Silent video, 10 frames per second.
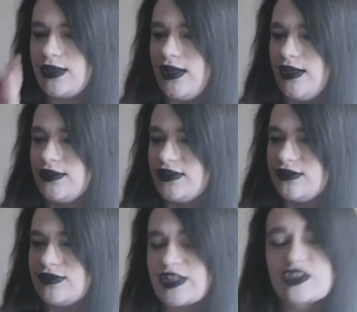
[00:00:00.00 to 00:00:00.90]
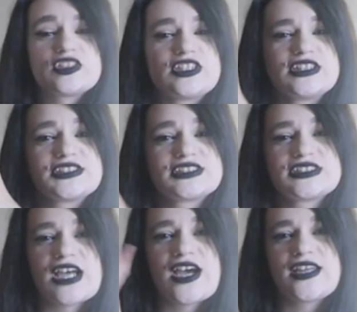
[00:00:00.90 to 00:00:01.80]
And you don't actually need this
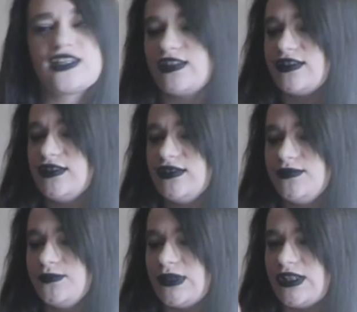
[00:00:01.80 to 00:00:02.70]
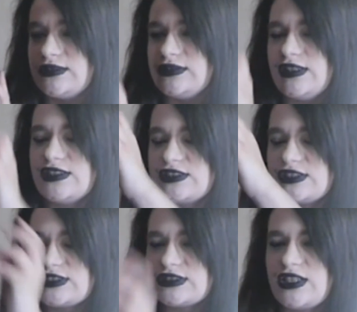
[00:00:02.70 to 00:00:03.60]
tie either, but it's
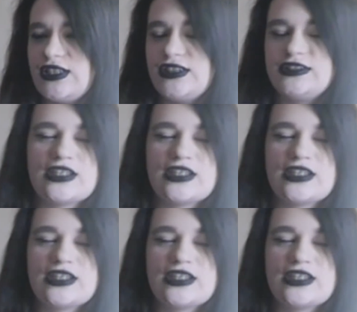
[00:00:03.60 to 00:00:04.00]
just a